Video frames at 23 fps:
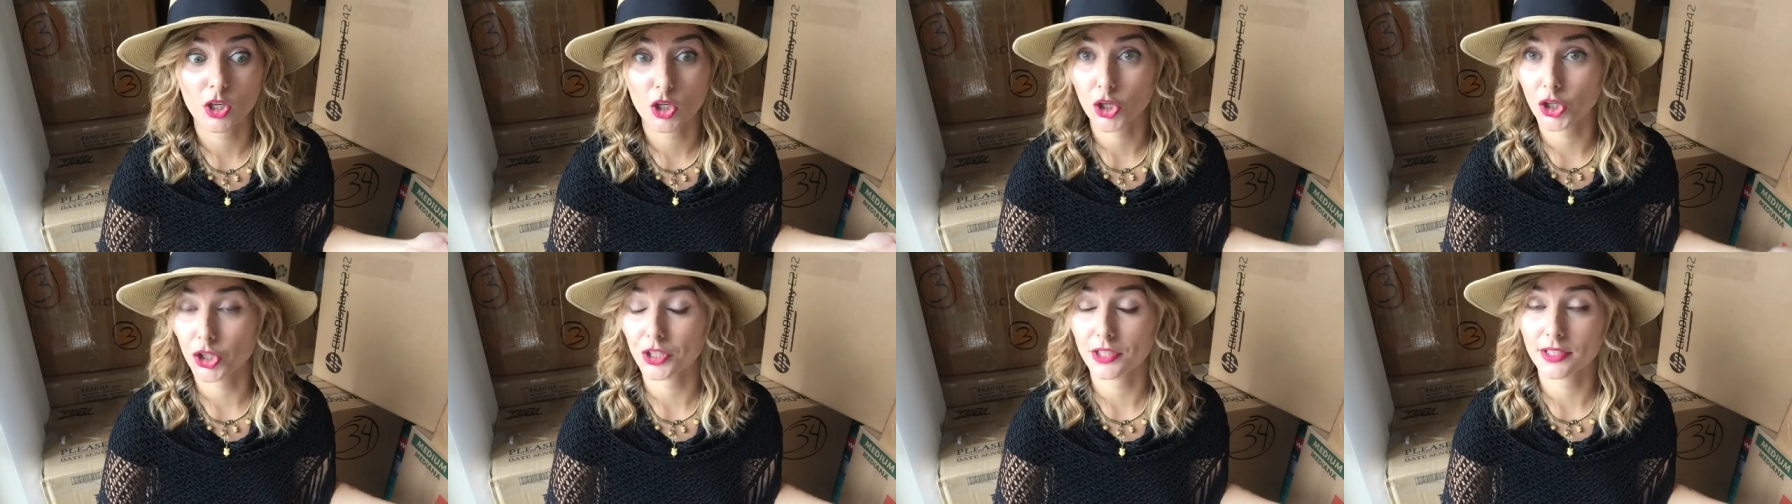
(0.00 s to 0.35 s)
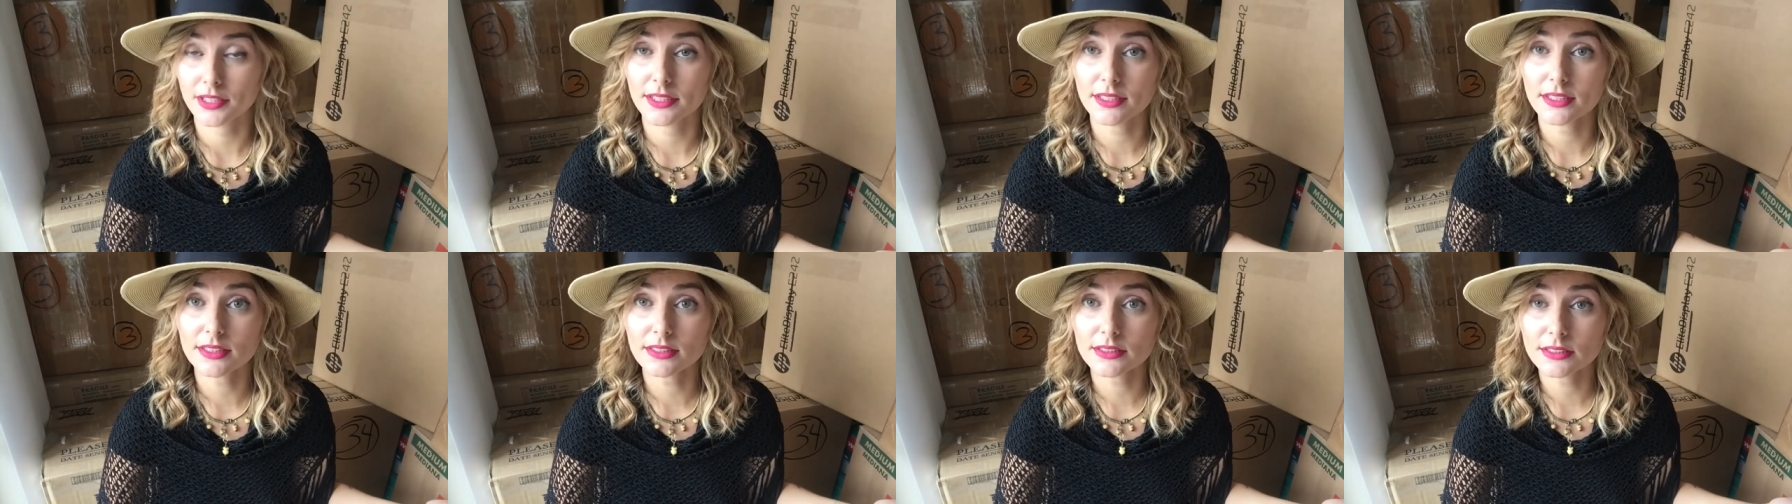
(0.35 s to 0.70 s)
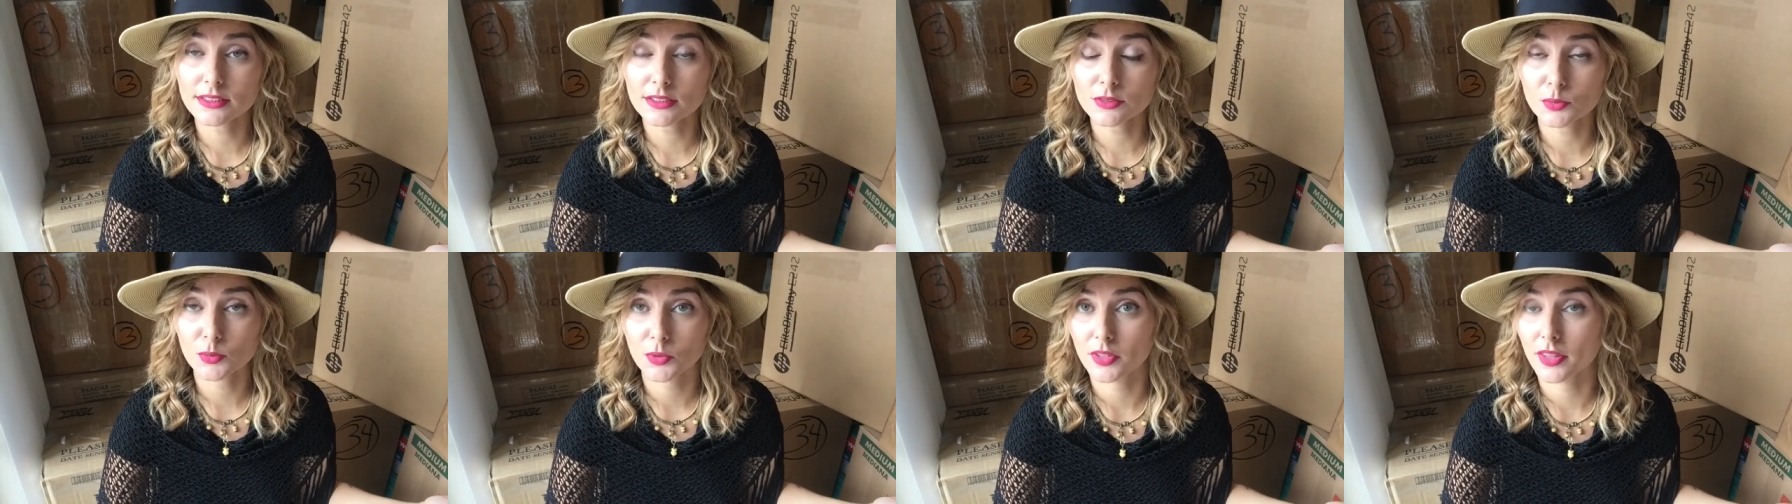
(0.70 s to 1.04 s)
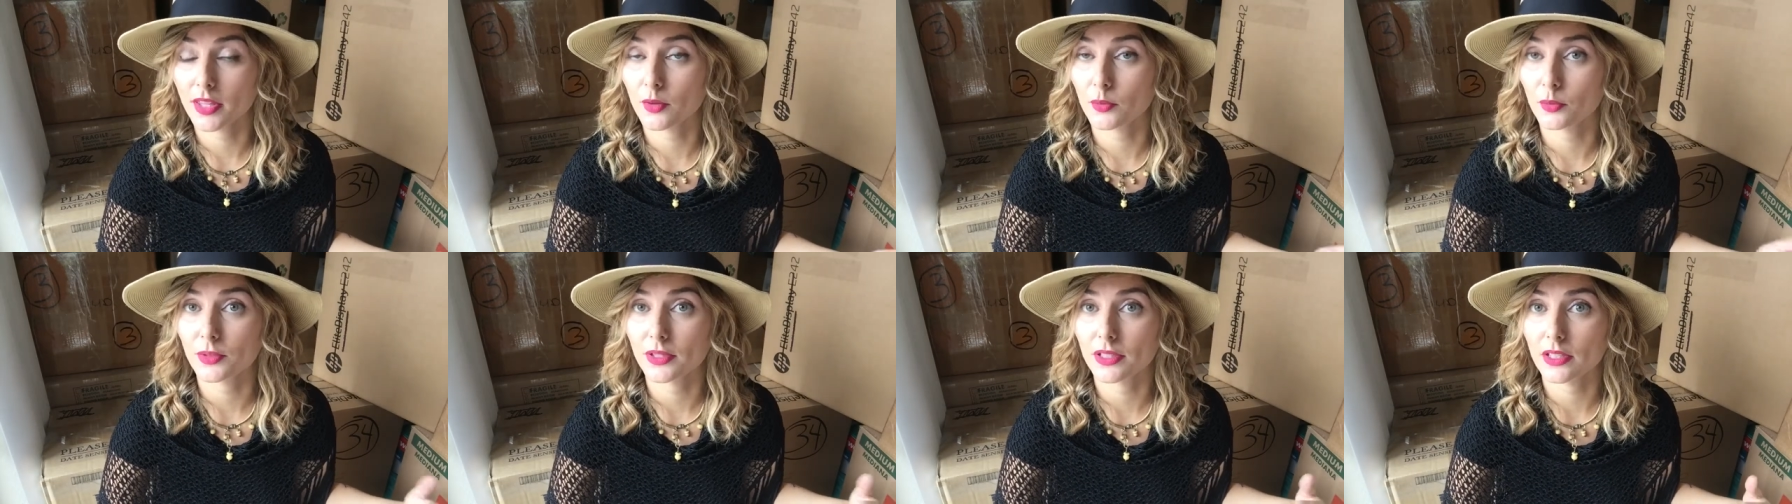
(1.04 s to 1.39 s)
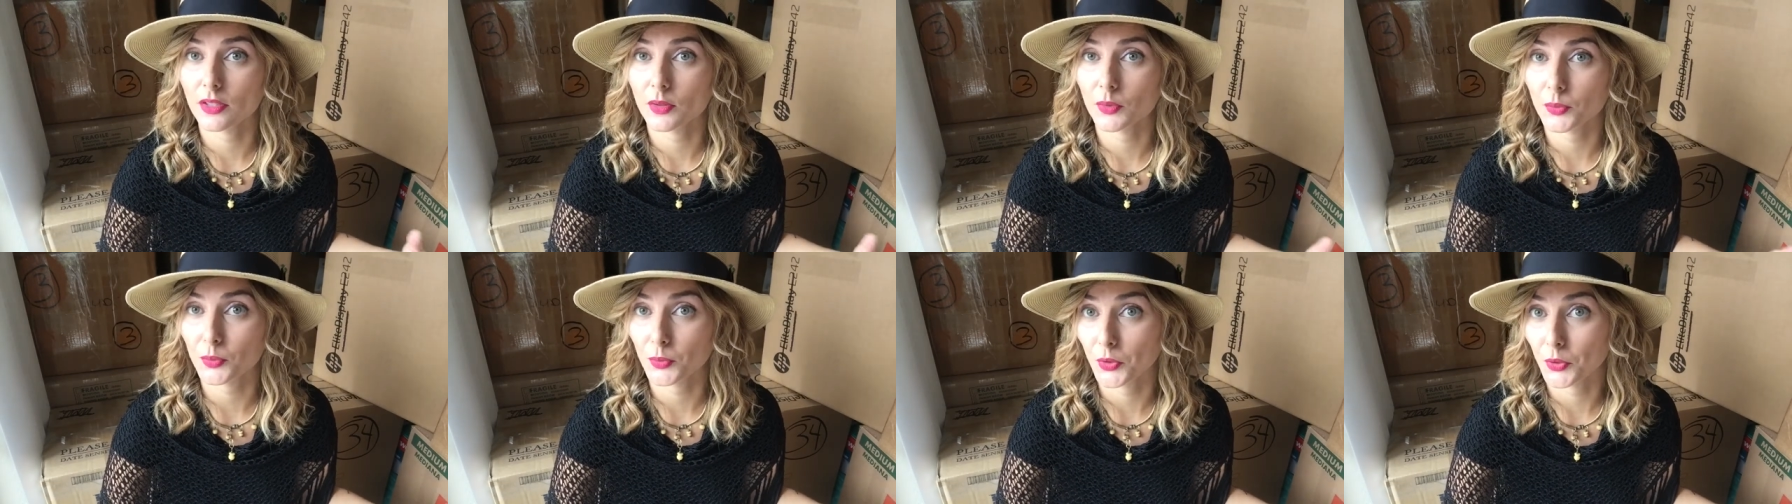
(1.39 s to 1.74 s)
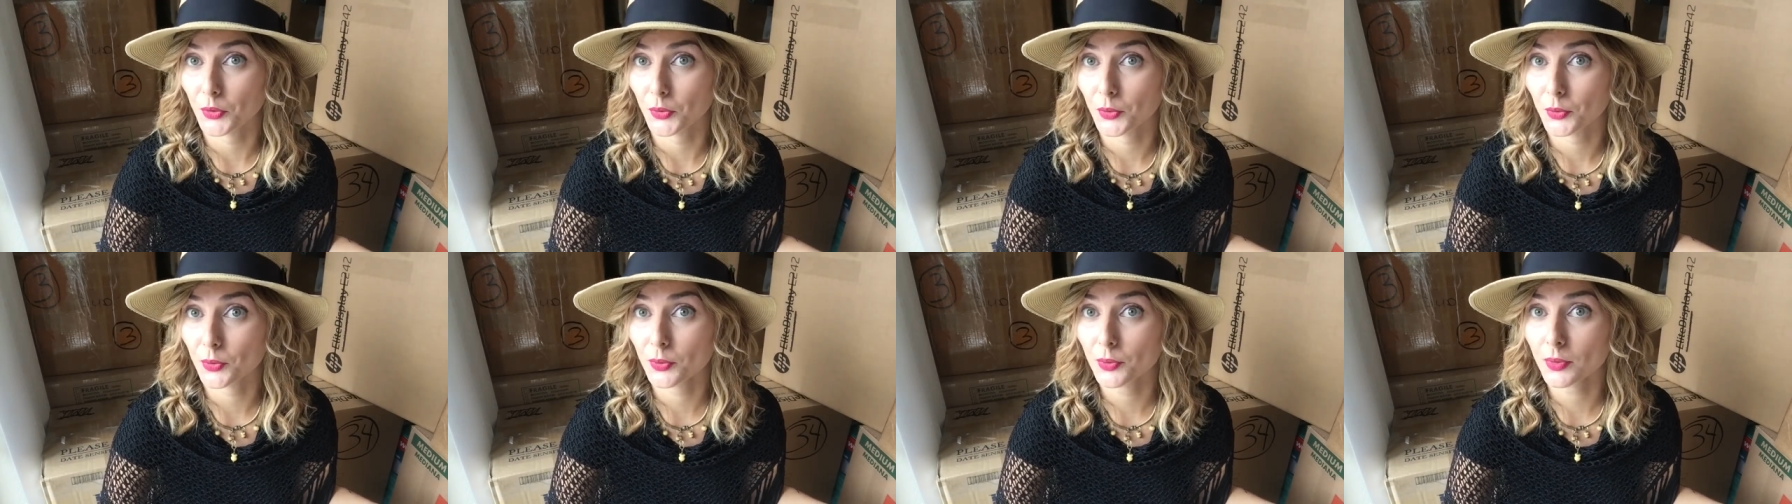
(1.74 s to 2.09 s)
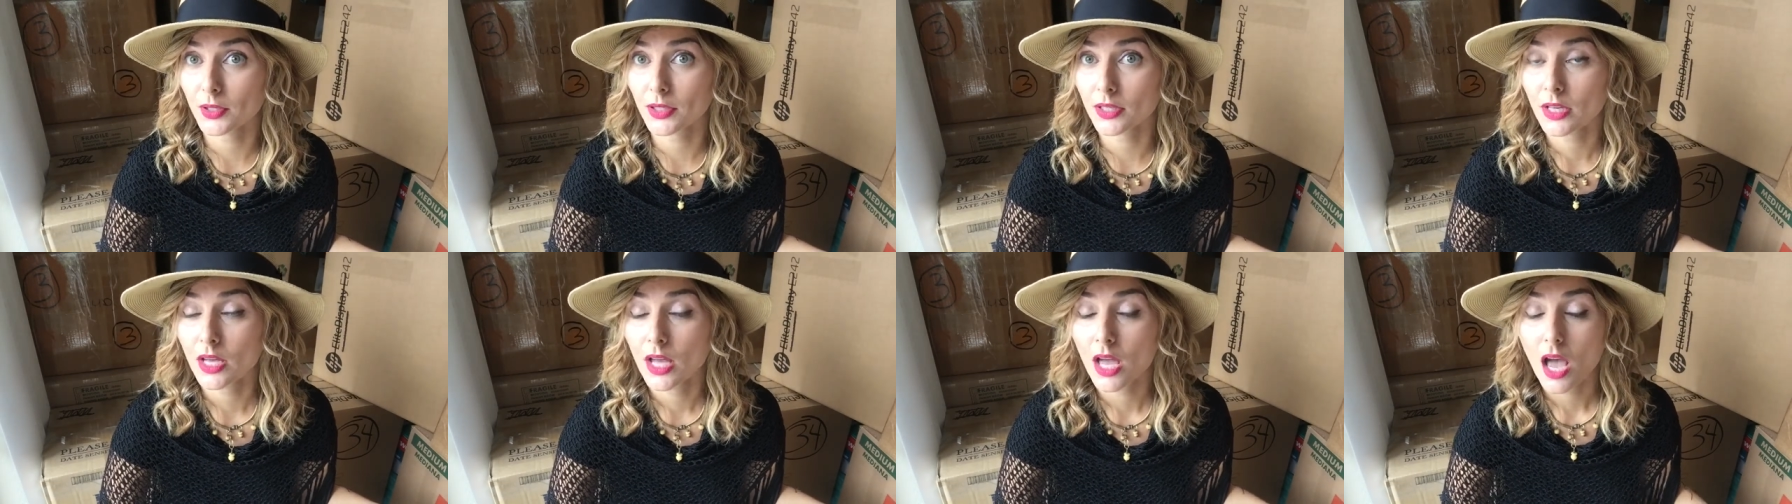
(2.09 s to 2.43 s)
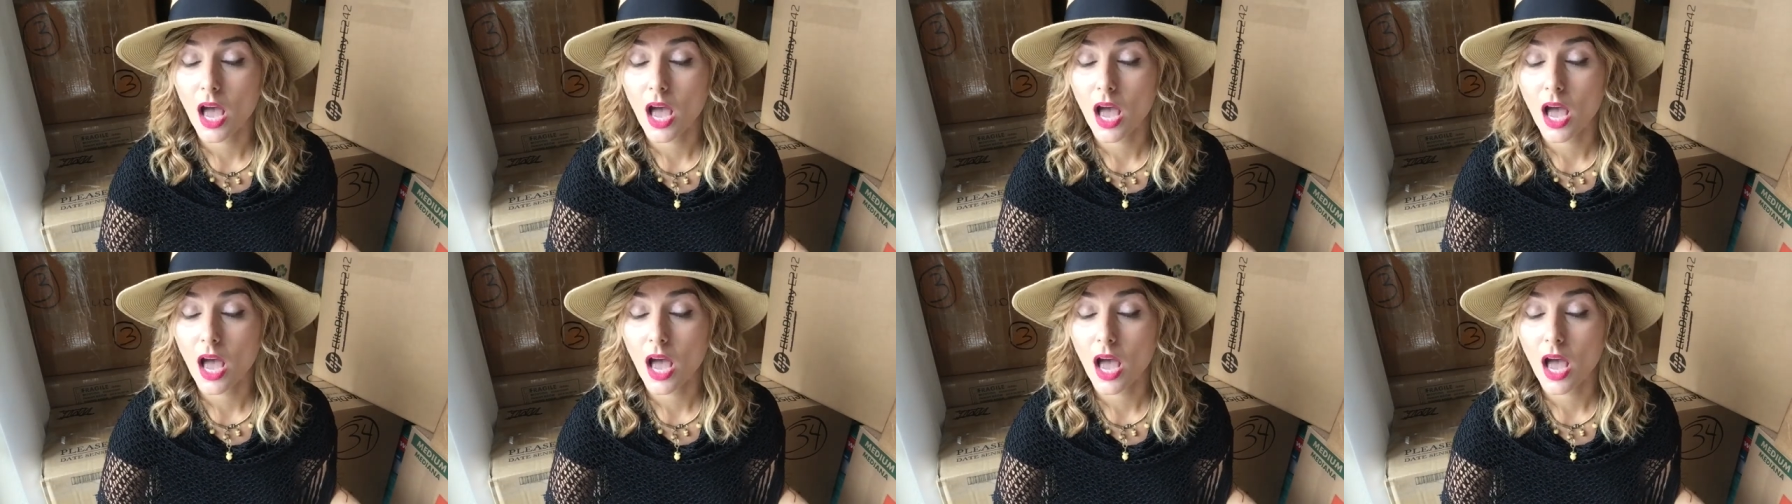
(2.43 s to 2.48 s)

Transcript: courteous? Were they really rude?